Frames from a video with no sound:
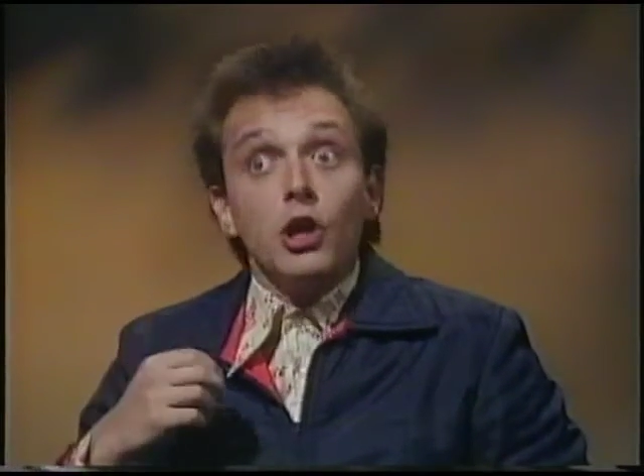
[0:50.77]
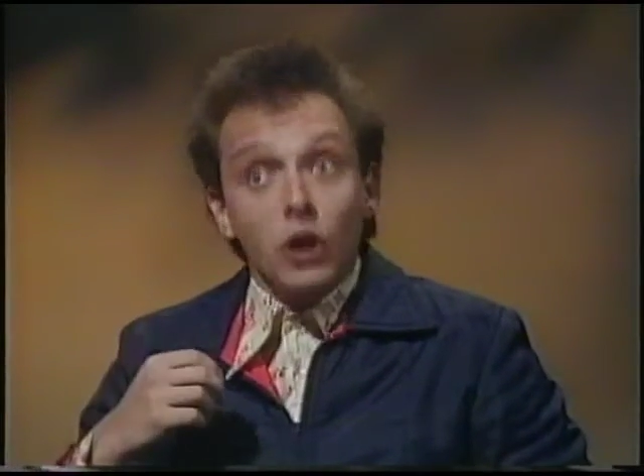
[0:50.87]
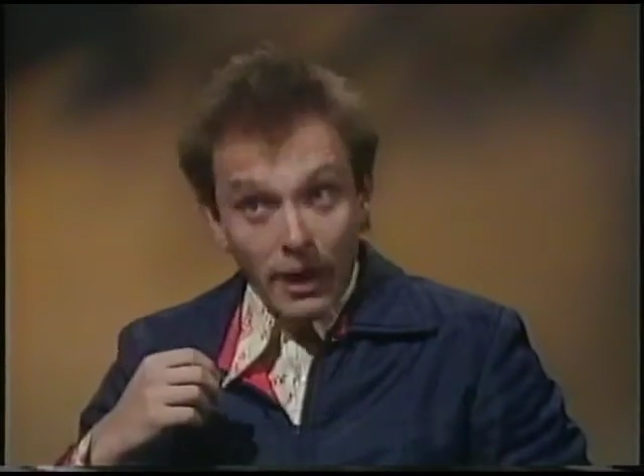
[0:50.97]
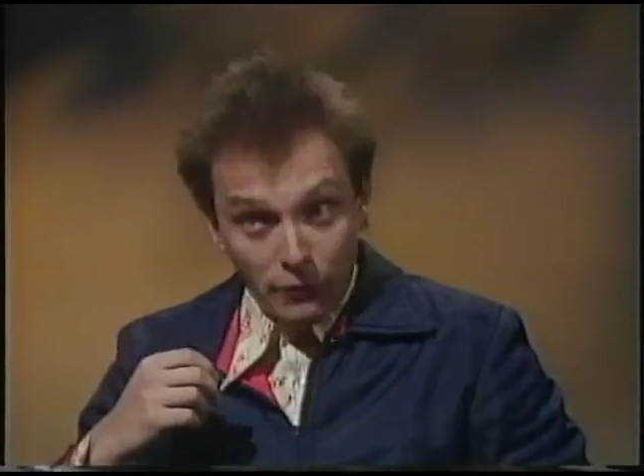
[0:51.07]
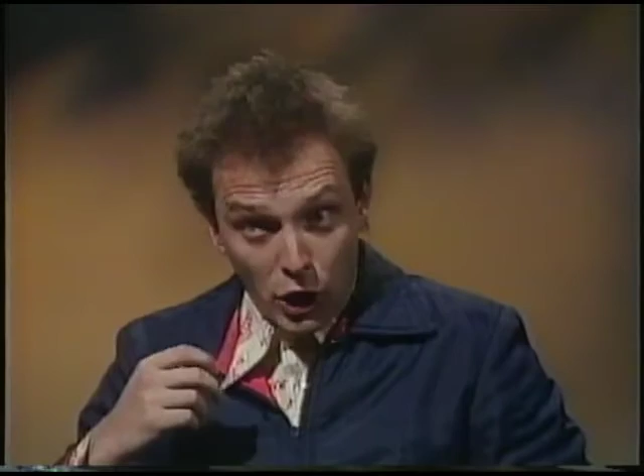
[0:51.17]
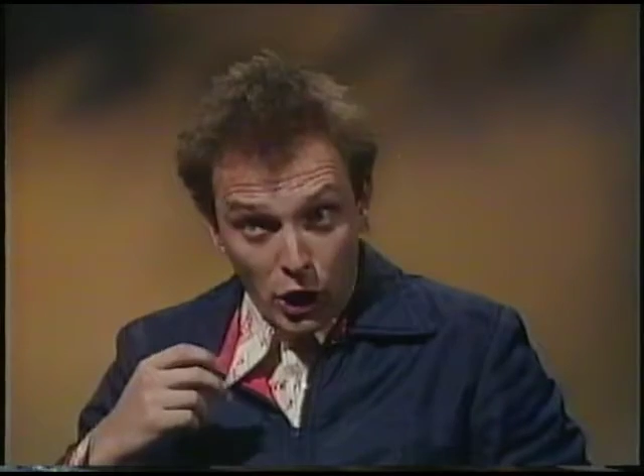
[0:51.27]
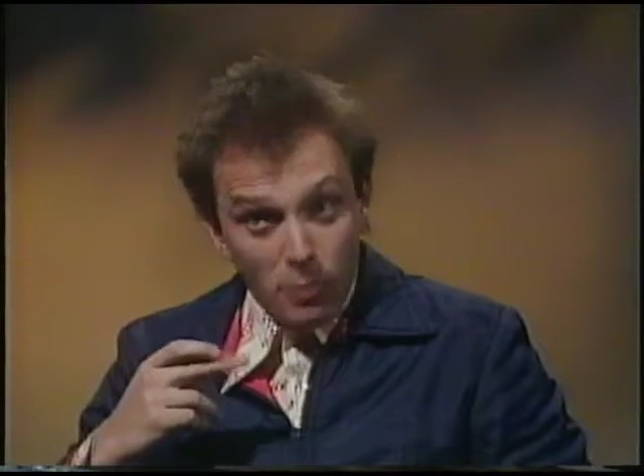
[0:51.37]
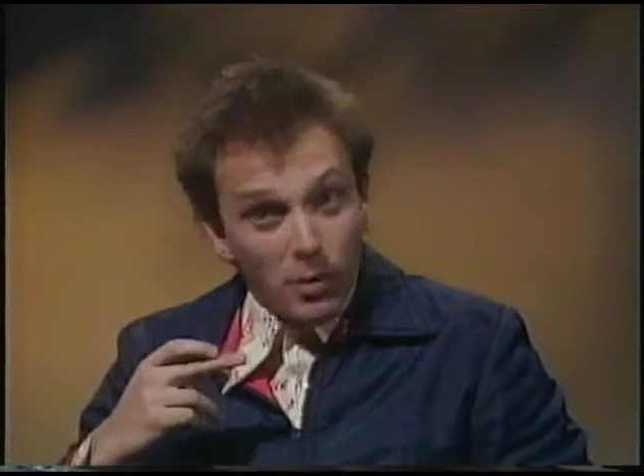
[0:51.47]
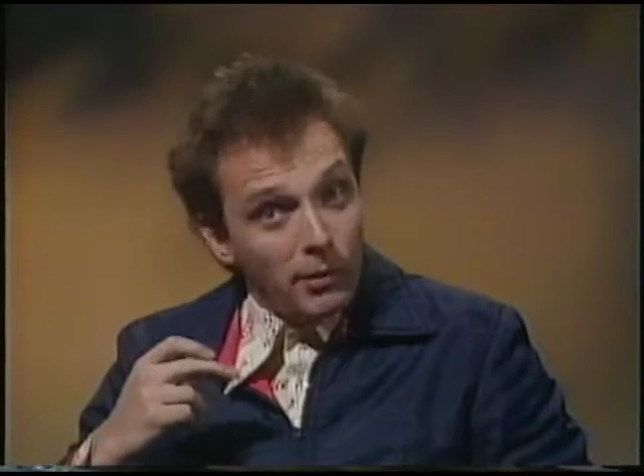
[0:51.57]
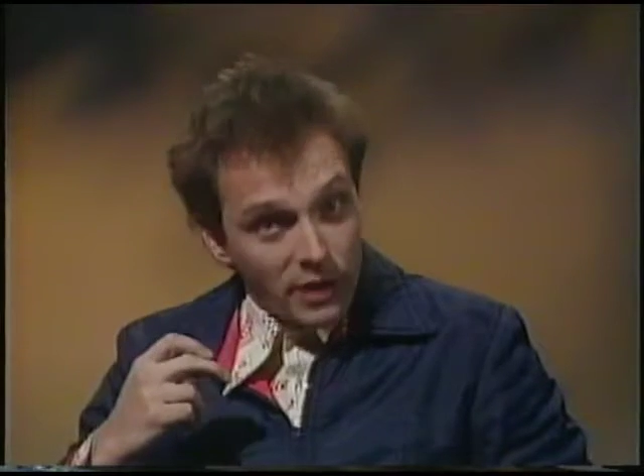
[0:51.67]
good afternoon,
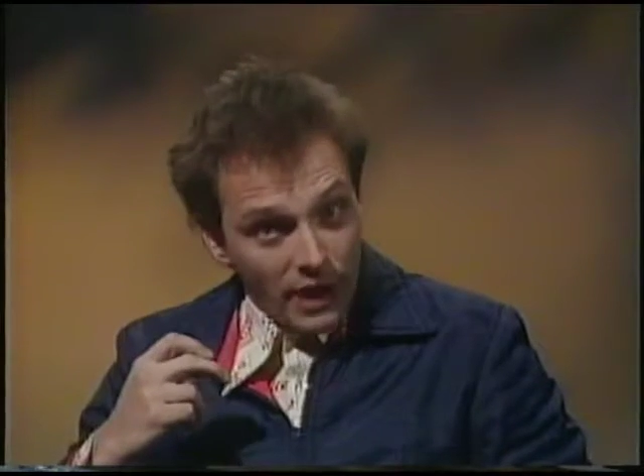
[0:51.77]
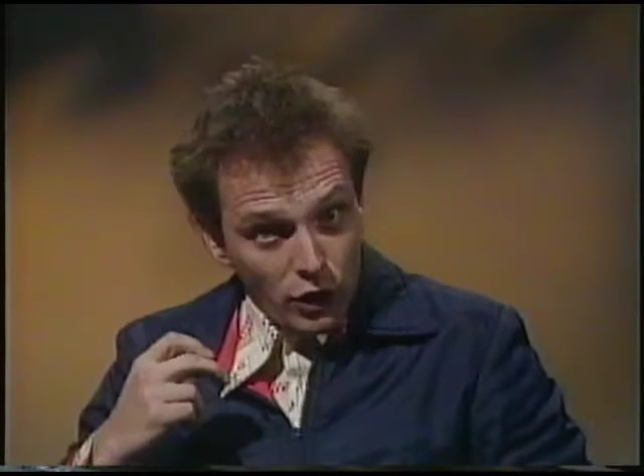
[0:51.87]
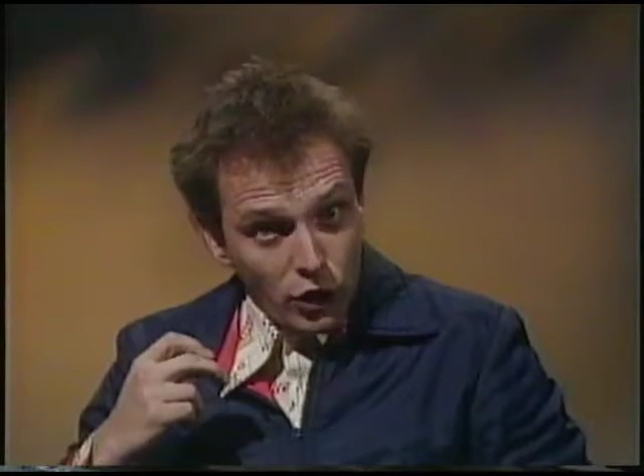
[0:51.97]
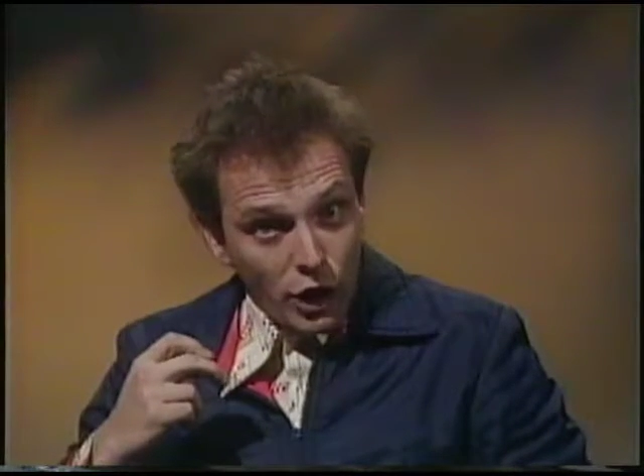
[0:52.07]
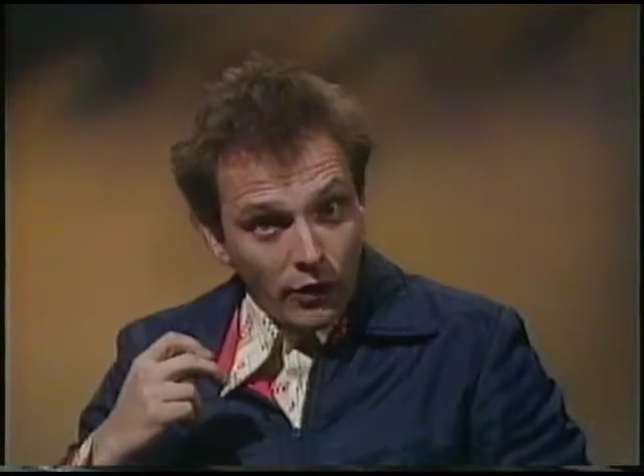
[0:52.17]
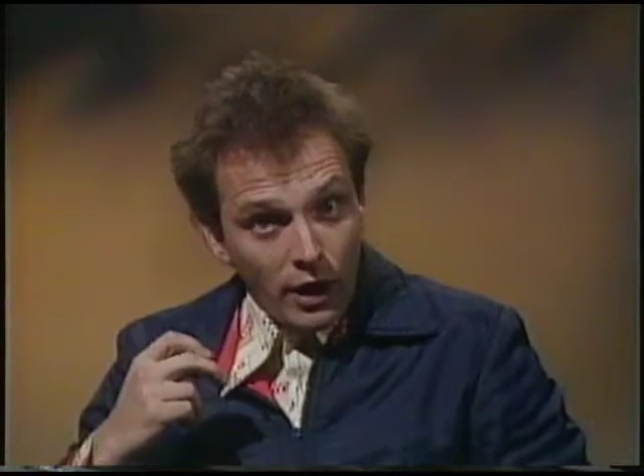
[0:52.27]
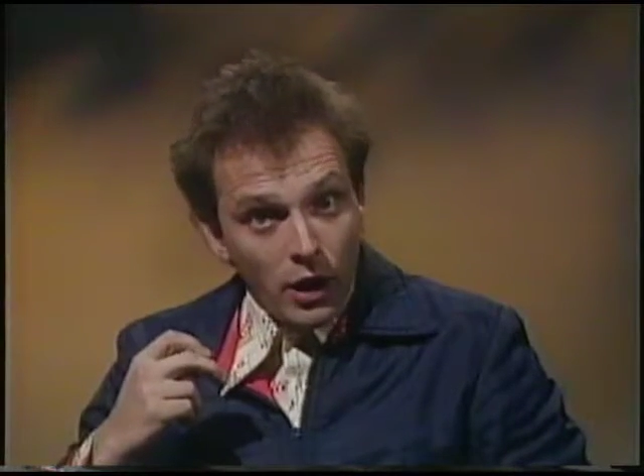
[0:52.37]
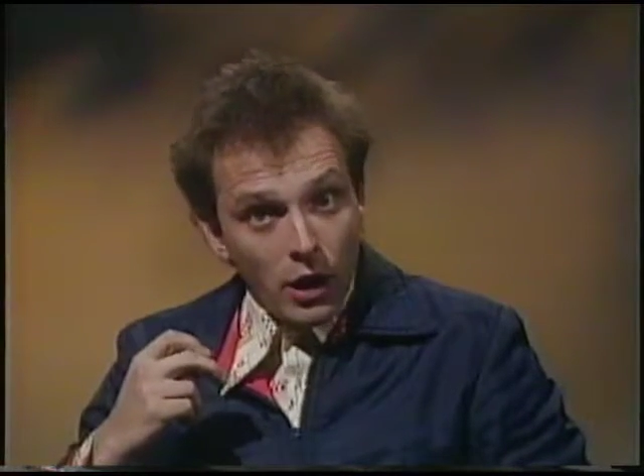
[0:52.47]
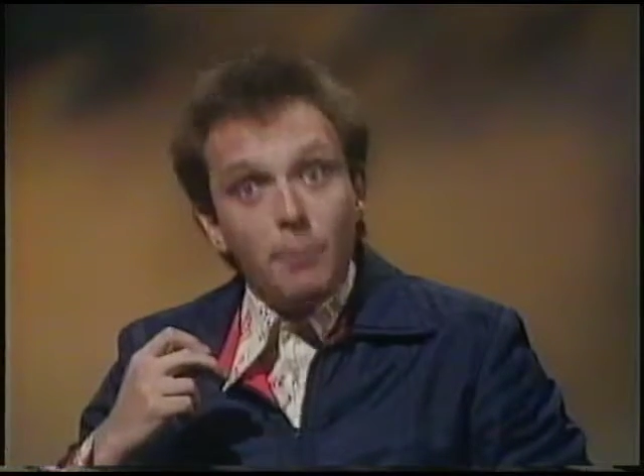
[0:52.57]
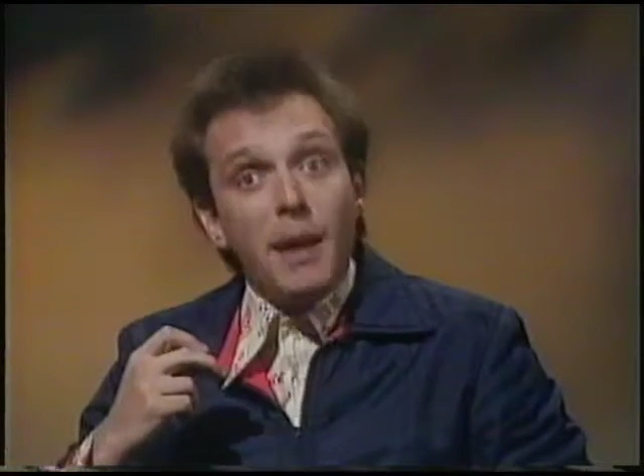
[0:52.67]
my name's Kevin Turvey,
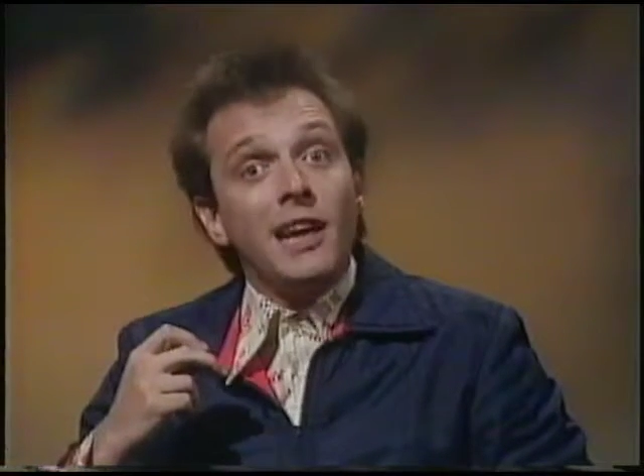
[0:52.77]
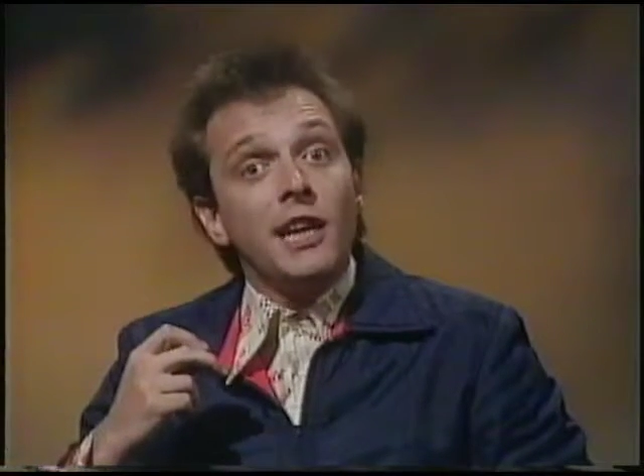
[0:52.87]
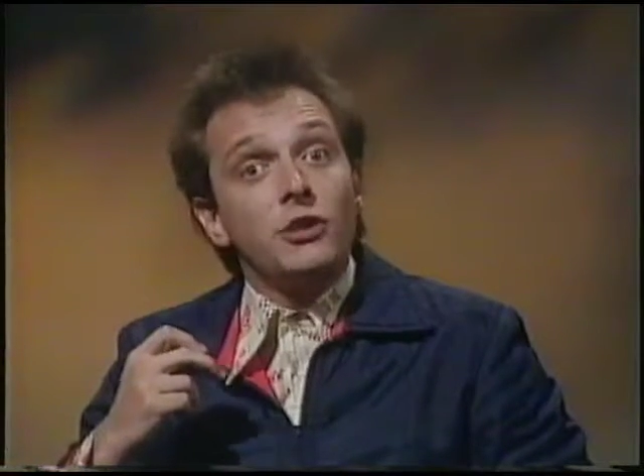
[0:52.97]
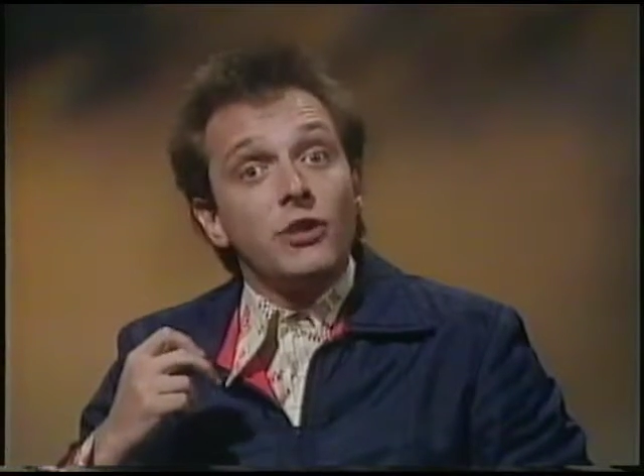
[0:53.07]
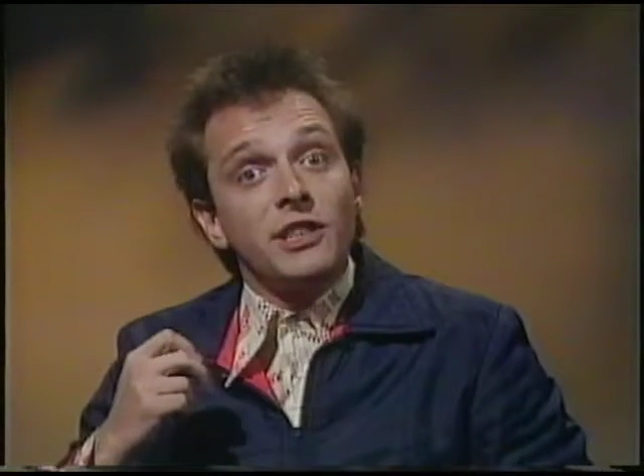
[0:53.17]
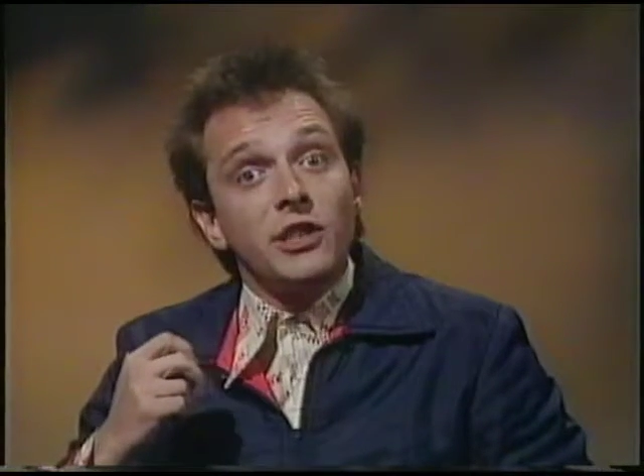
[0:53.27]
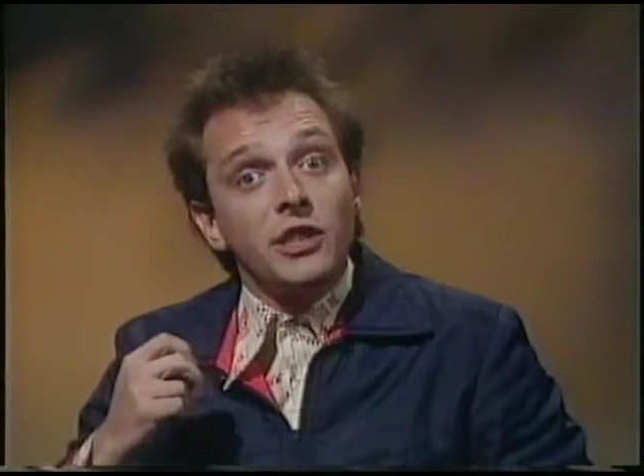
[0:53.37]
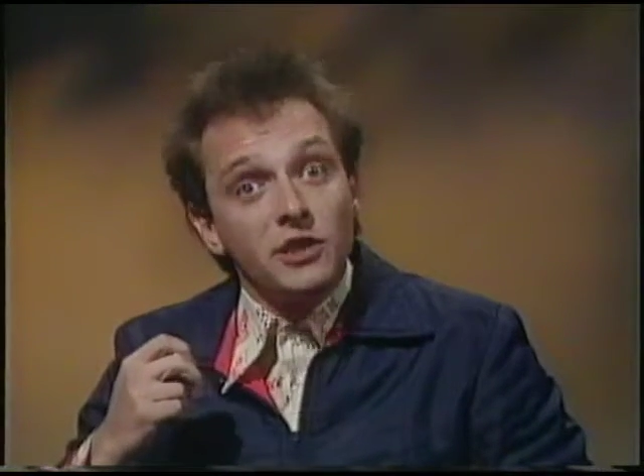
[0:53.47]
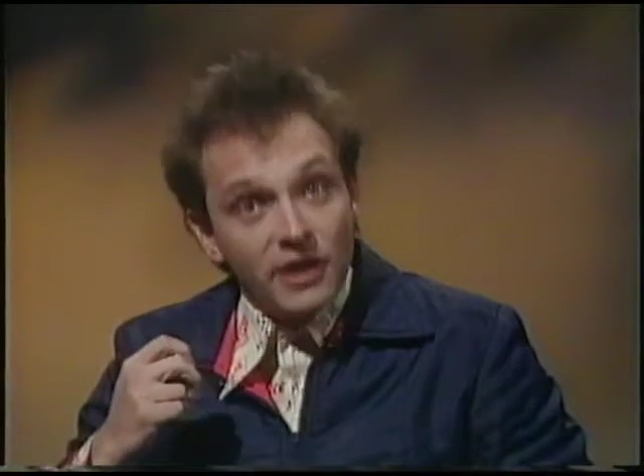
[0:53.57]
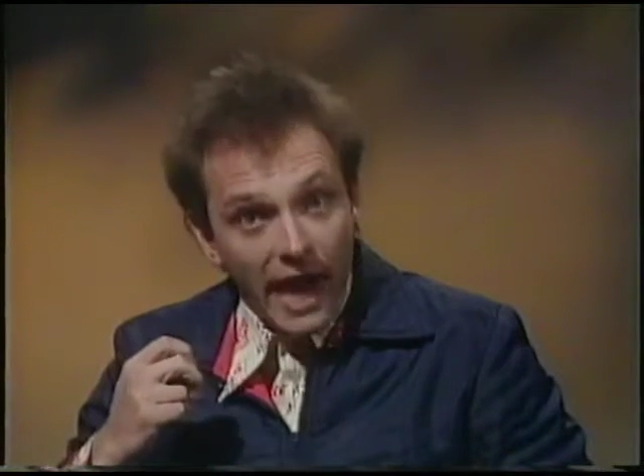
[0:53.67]
and I'm mainly interested
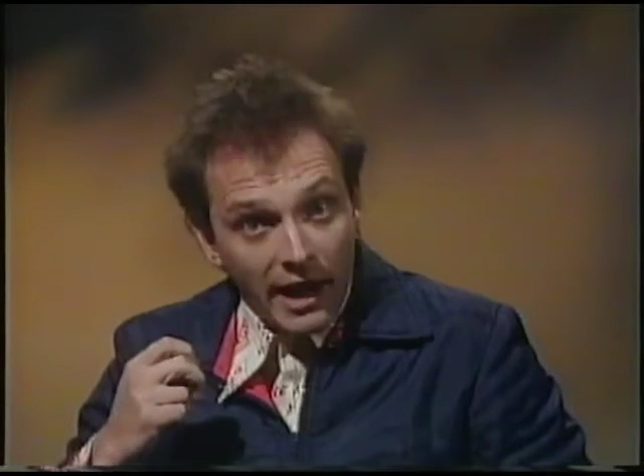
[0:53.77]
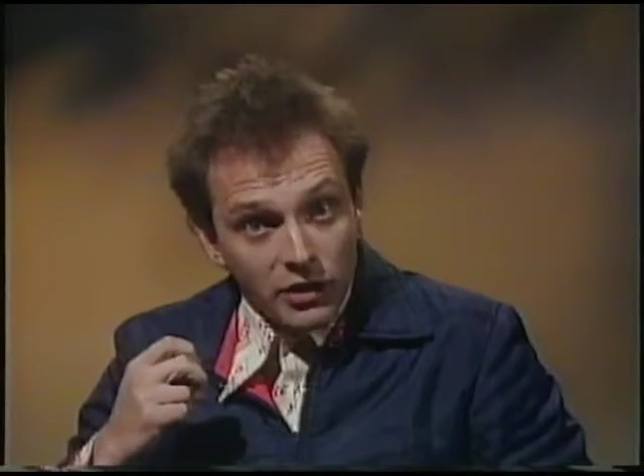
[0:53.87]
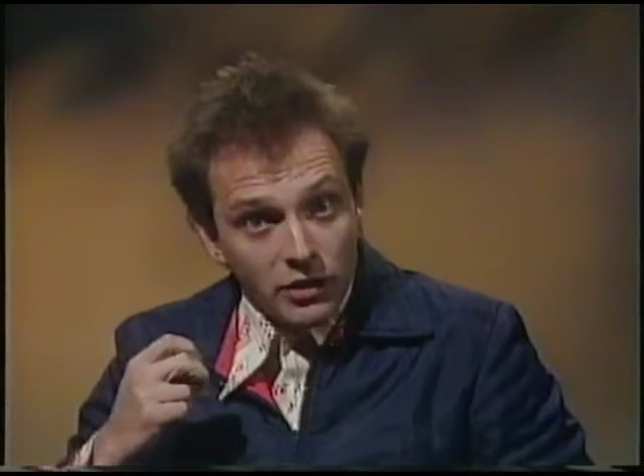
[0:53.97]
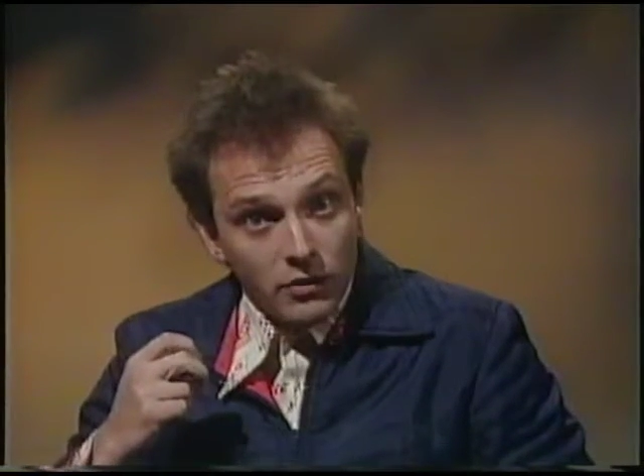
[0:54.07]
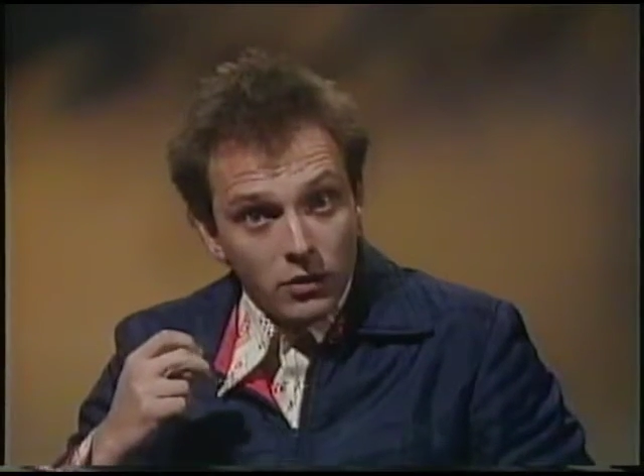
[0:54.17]
in sex.